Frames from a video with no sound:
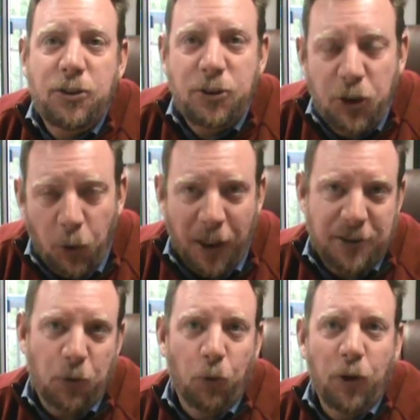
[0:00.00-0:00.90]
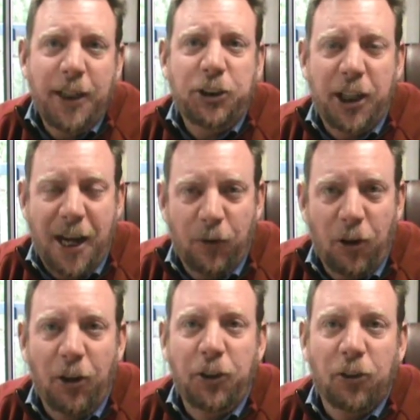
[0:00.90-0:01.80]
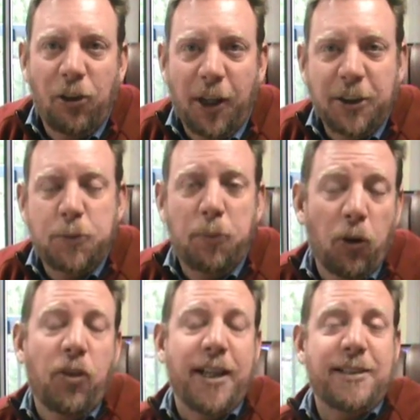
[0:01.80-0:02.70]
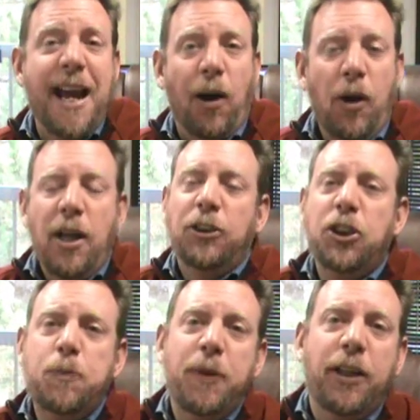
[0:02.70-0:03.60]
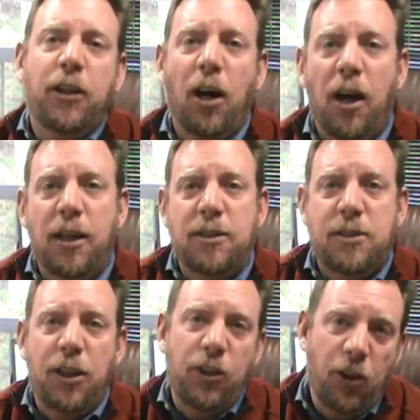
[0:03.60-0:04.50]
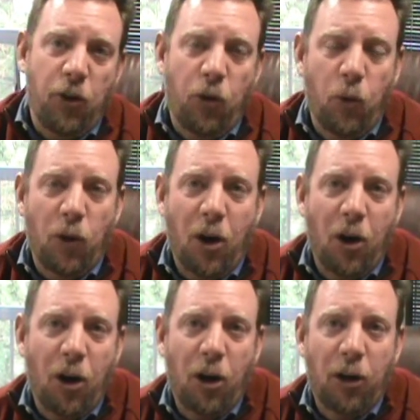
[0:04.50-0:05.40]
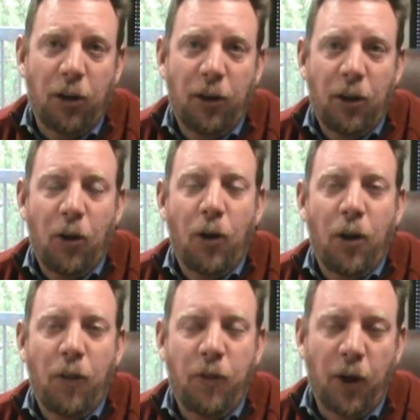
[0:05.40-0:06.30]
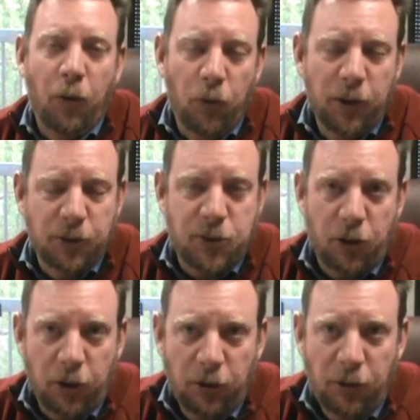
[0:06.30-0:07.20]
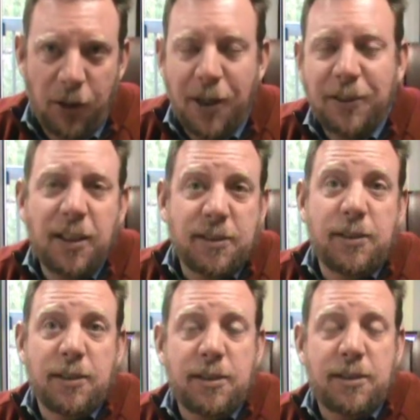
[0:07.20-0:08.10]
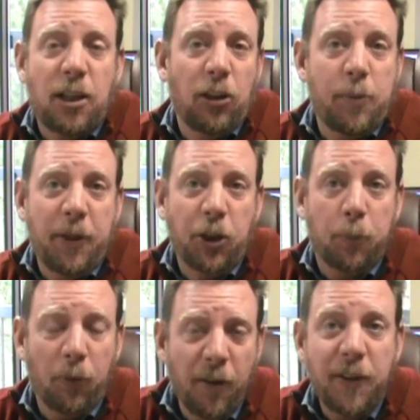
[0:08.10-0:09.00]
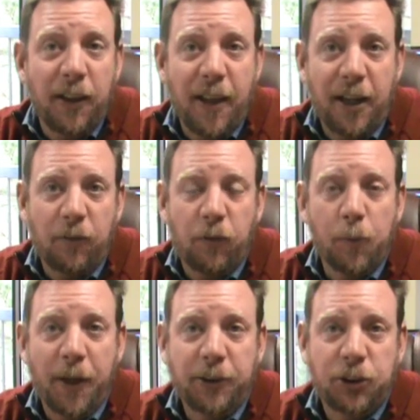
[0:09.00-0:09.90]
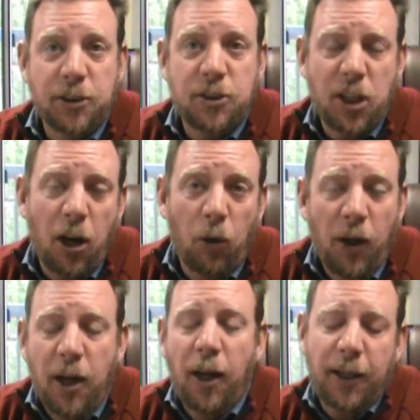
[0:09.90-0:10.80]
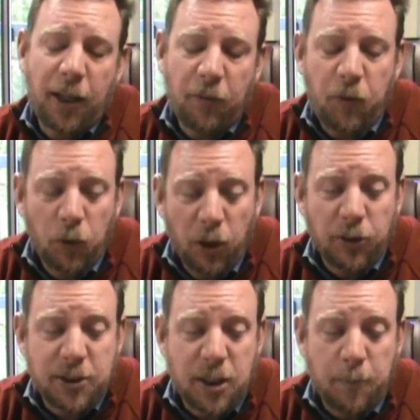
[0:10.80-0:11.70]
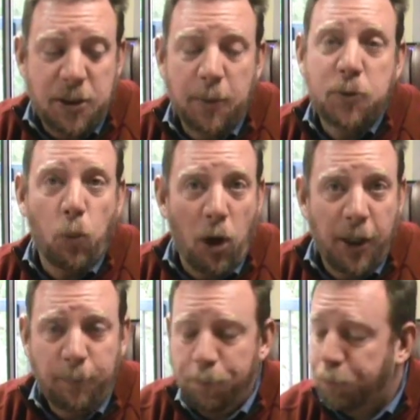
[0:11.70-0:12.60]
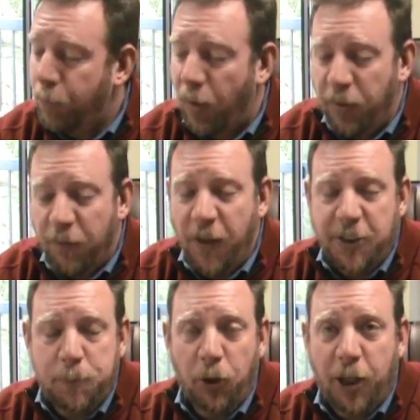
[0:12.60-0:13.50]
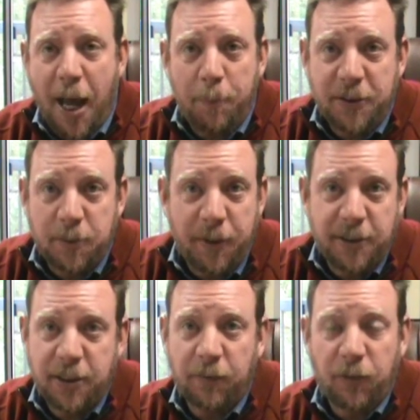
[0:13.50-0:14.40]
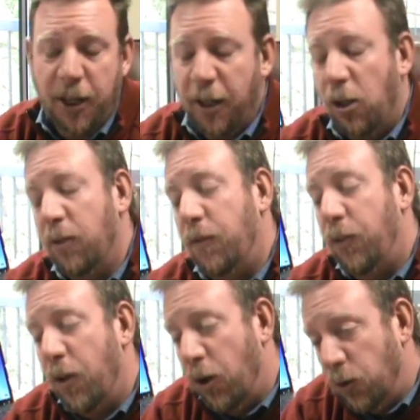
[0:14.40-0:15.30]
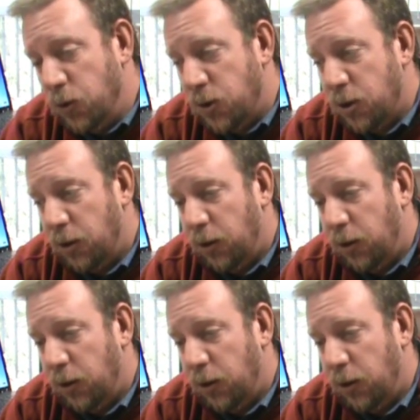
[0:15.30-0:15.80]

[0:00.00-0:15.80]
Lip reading: do it. Reach out on your clients' birthdays. Now, just because you are their realtor doesn't necessarily mean you're privy to that information. So, again, a few little sub-tips. One, the Facebook app is amazing for getting all of those